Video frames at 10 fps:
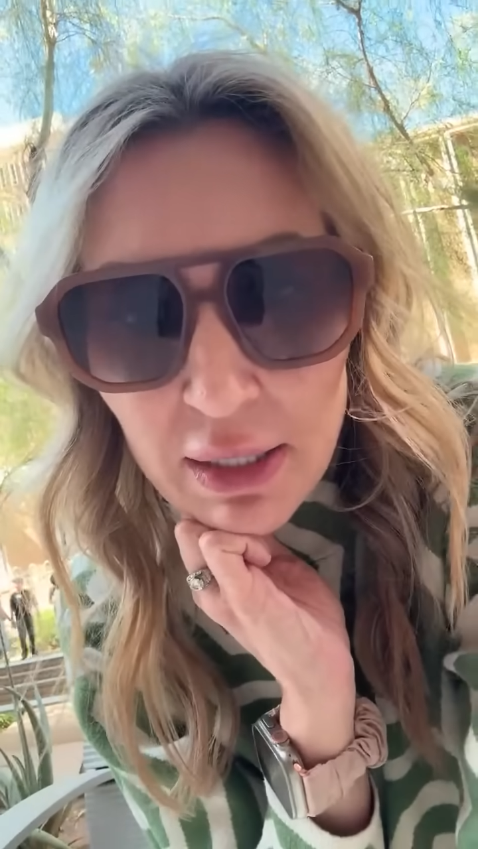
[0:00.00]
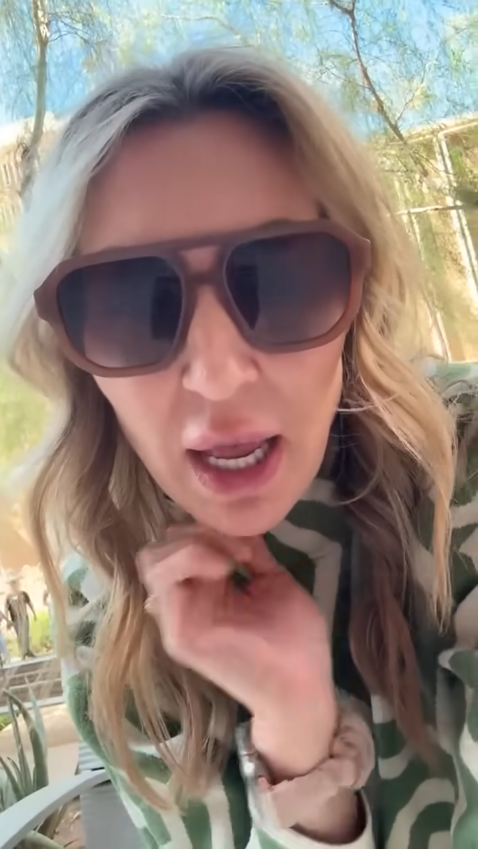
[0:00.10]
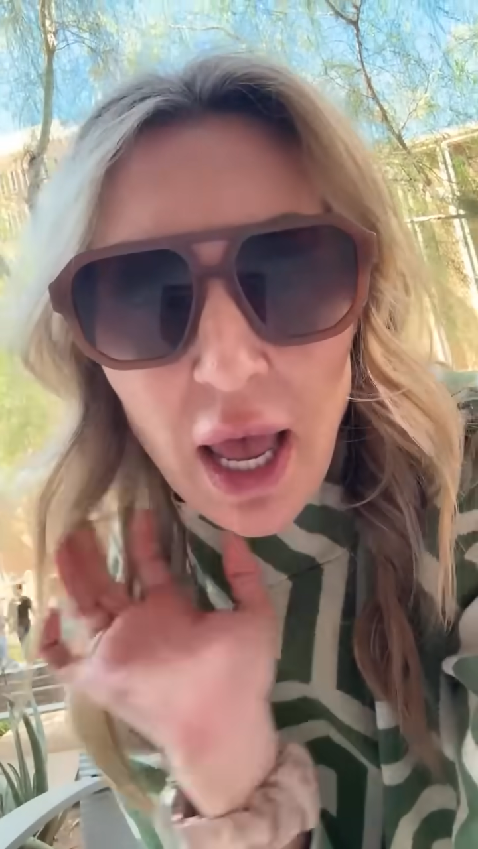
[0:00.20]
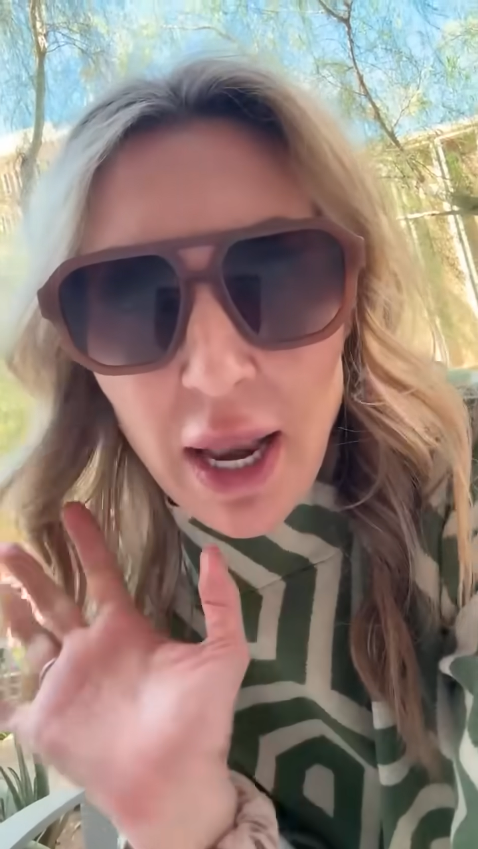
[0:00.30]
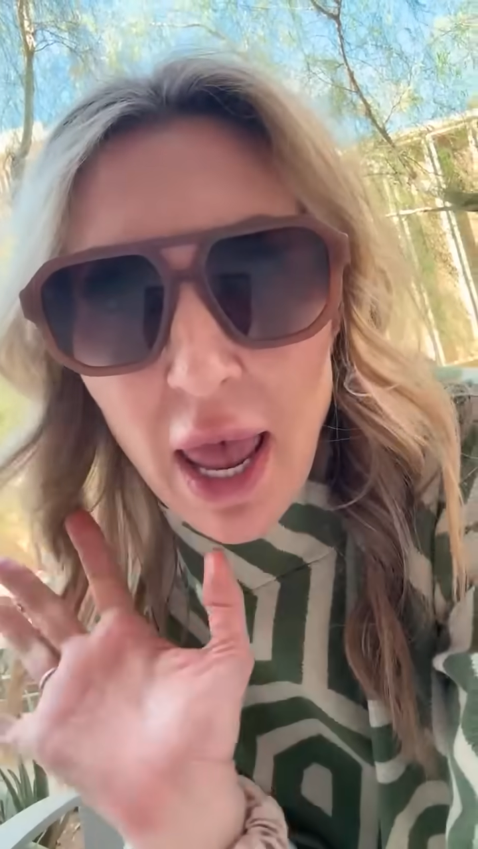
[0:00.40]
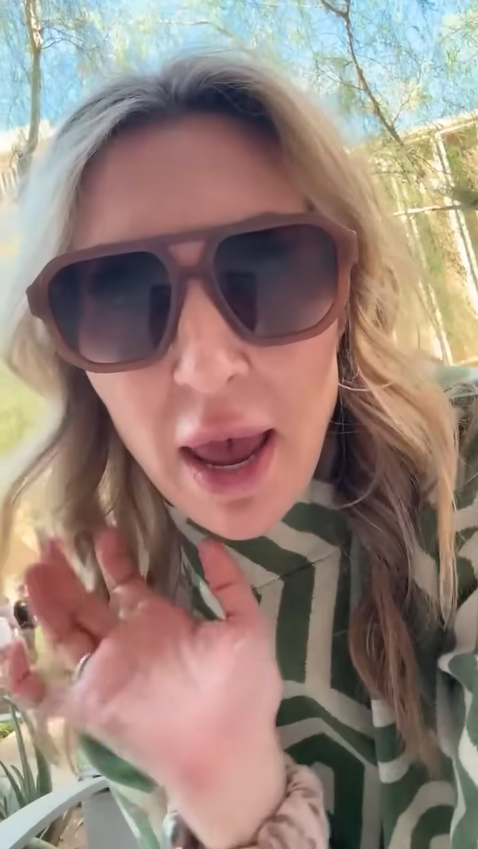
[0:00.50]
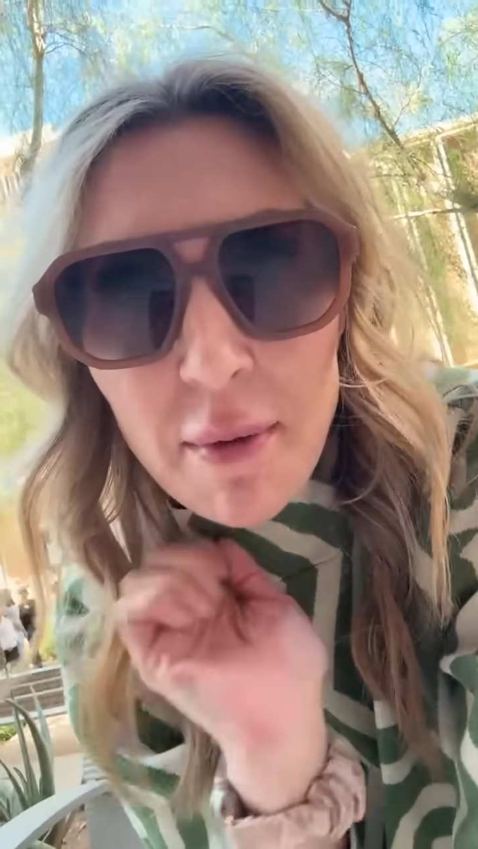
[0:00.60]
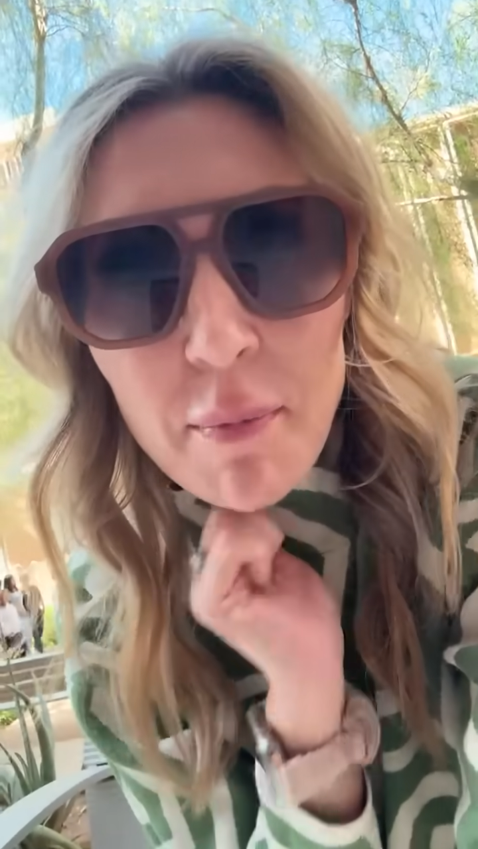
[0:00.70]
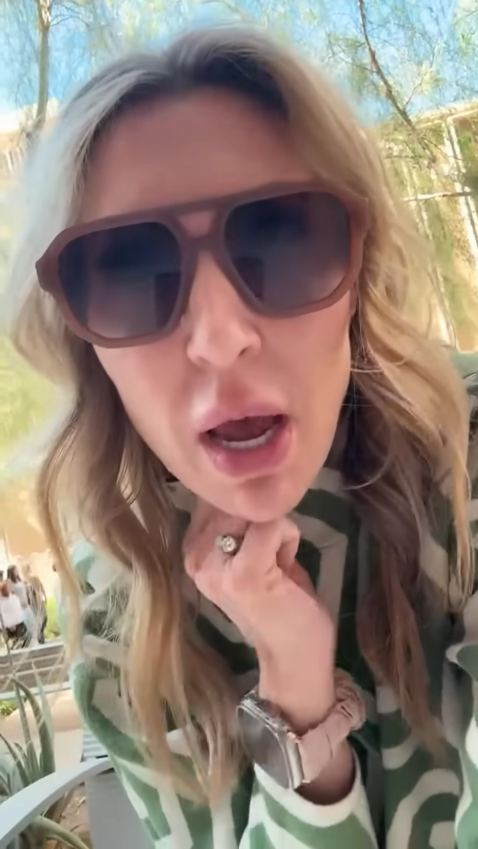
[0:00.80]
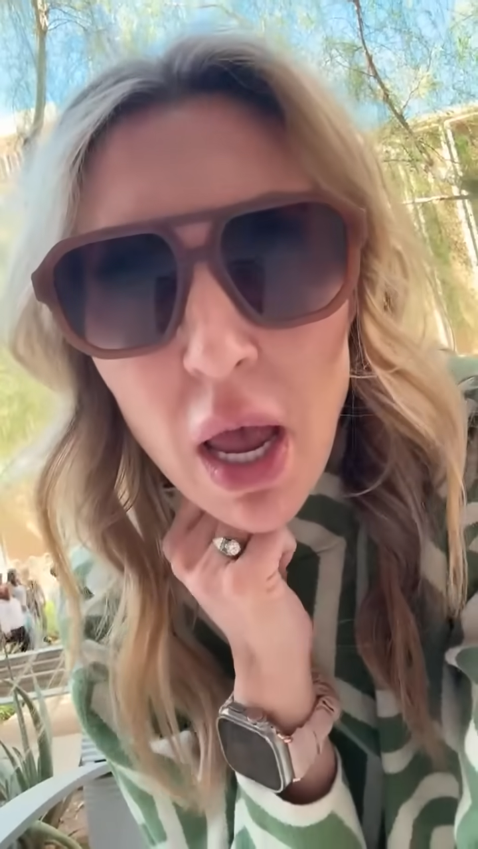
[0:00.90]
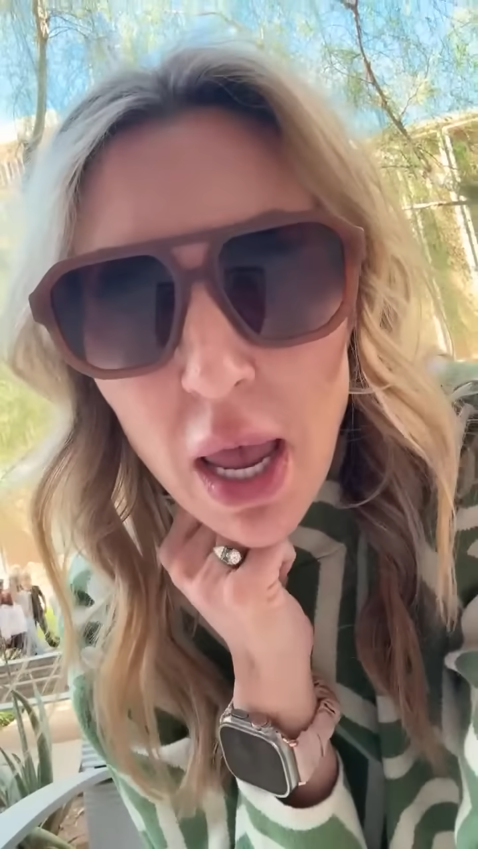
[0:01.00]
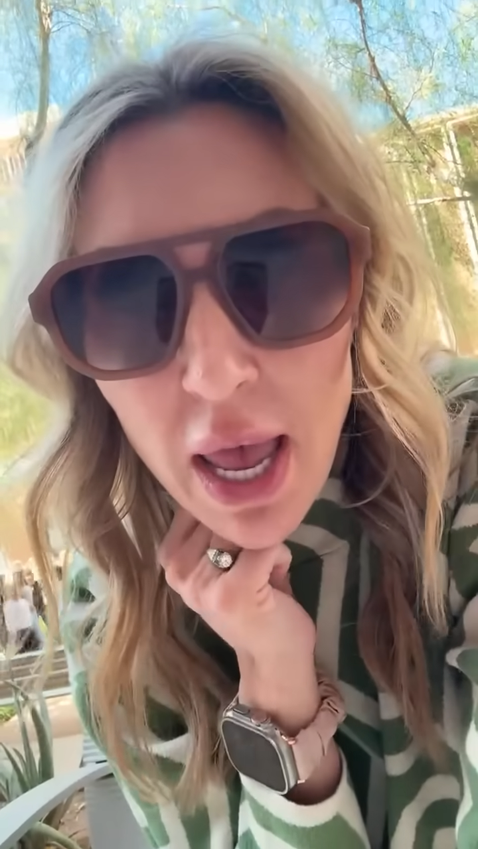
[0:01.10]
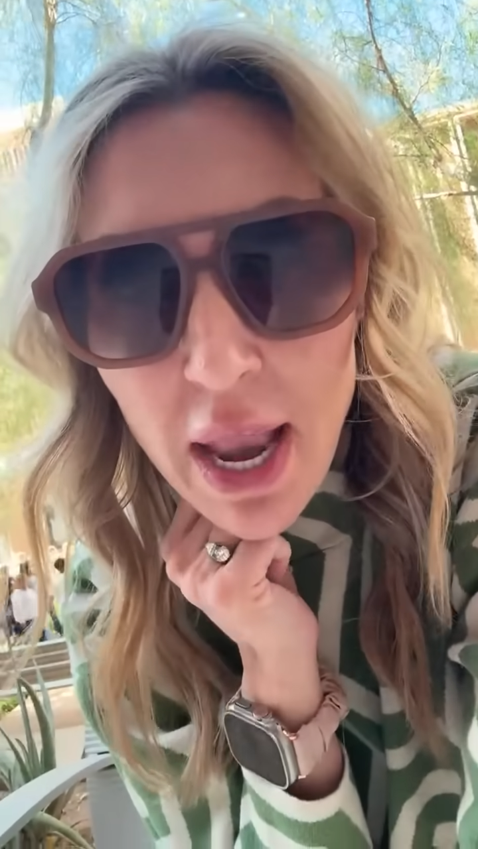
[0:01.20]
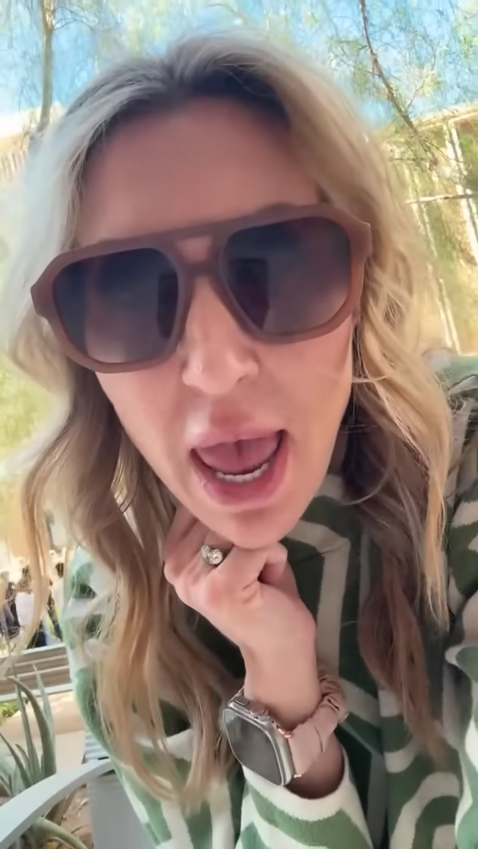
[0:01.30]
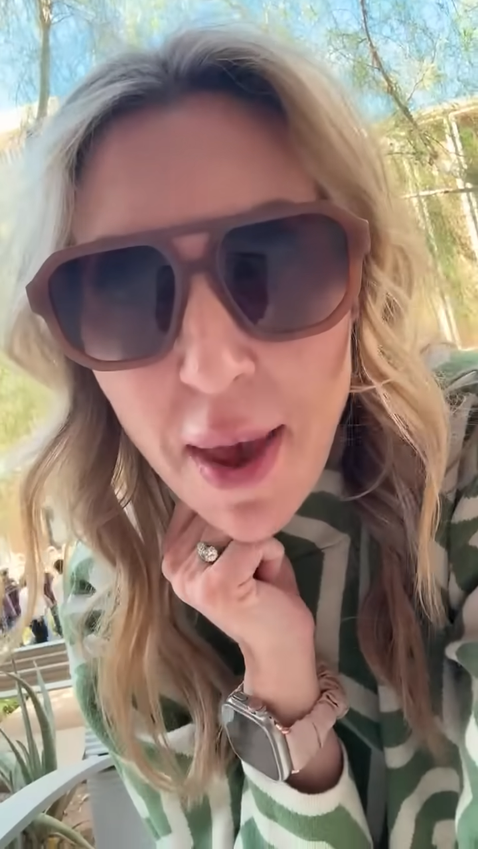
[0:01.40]

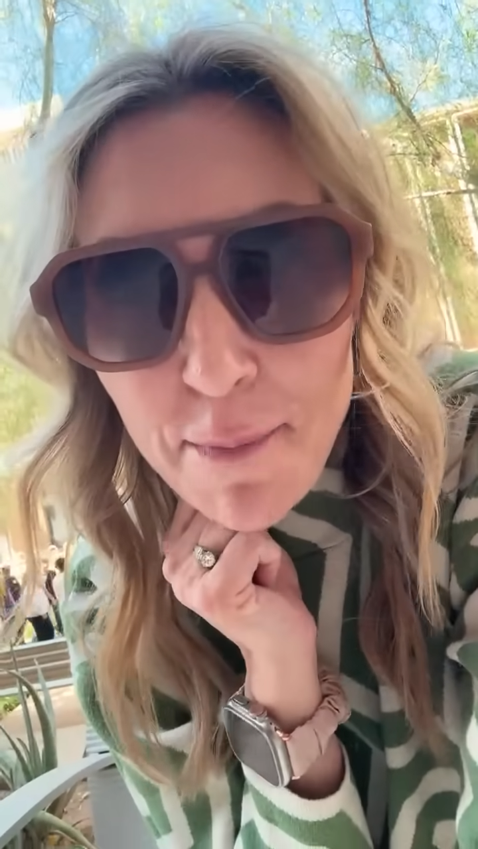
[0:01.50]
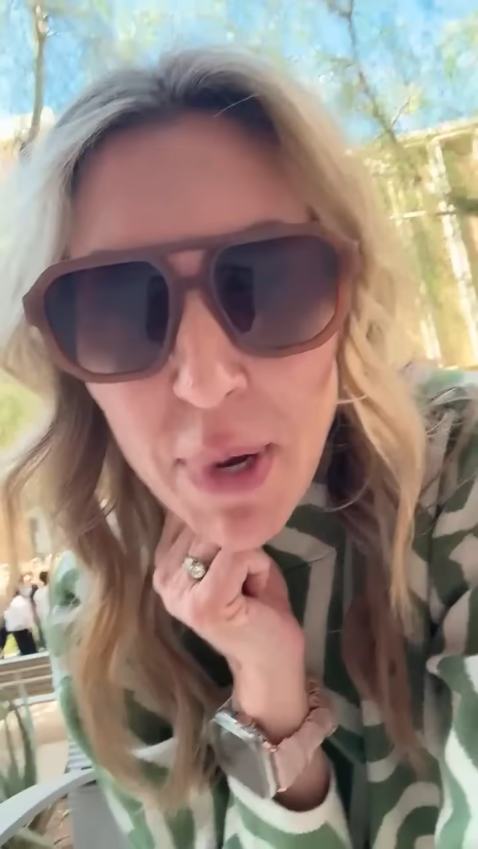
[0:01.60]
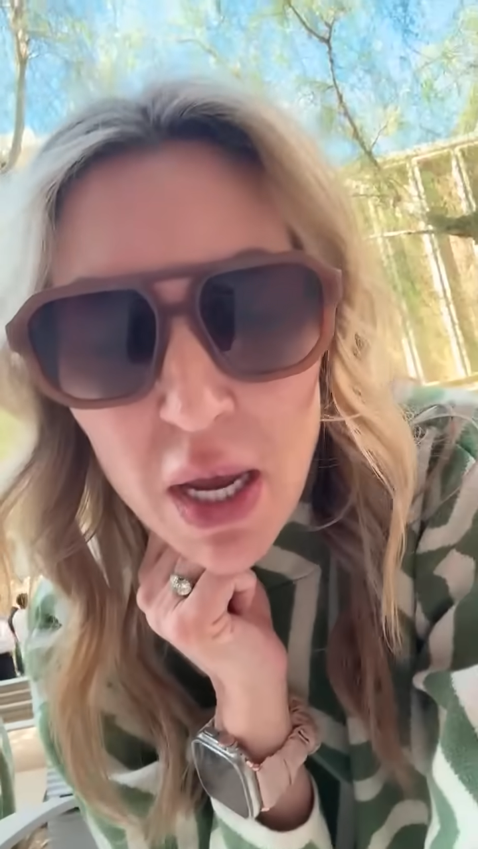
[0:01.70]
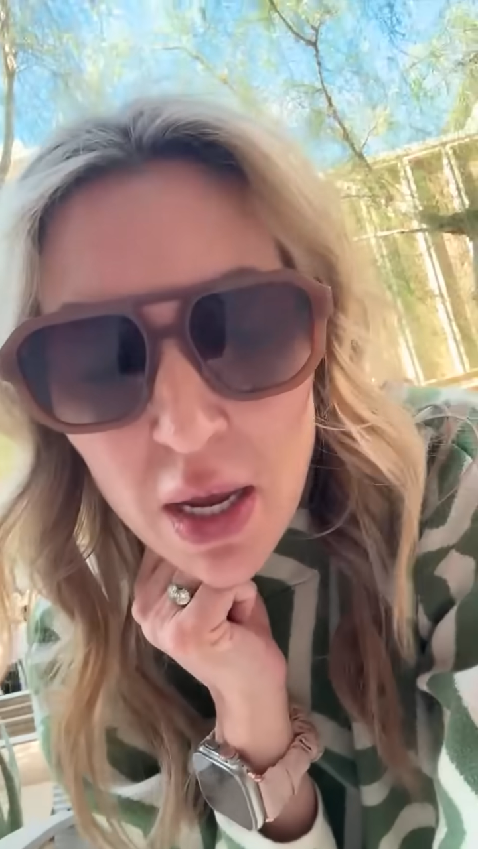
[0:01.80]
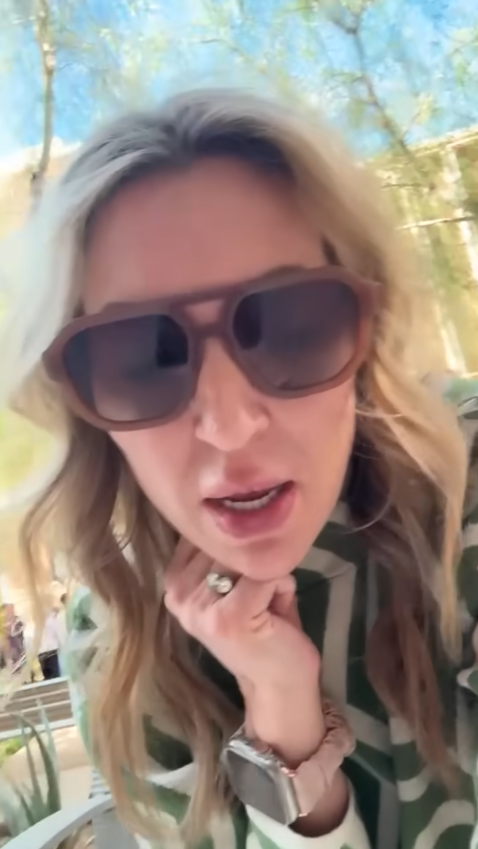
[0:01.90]
NM.